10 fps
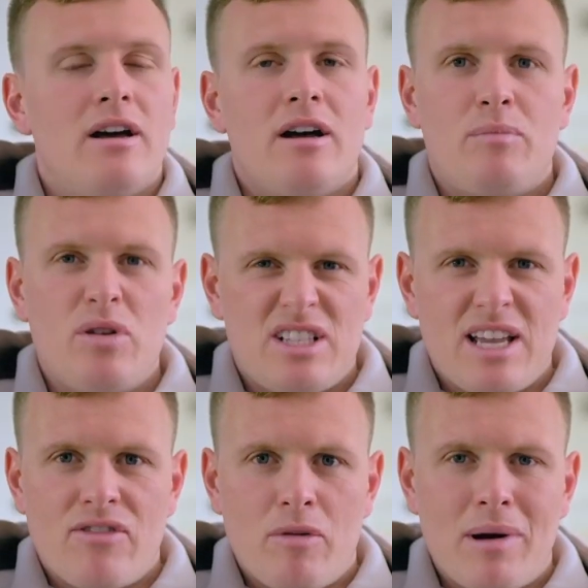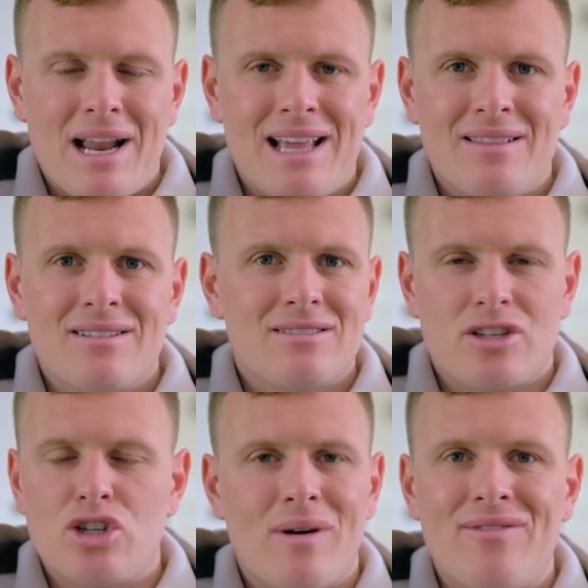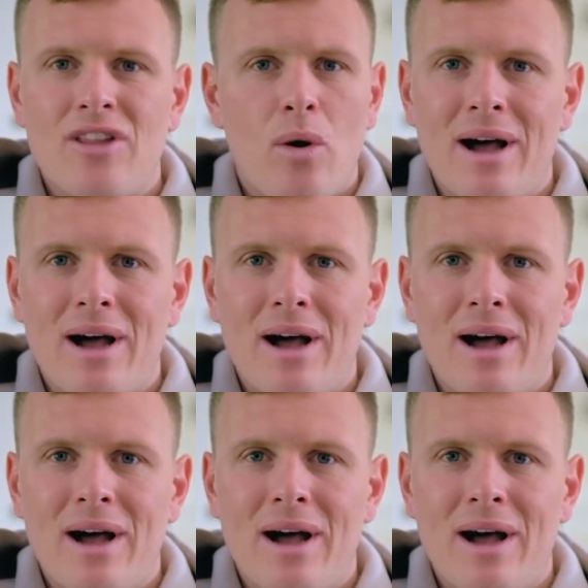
I put together a plan so she'll have no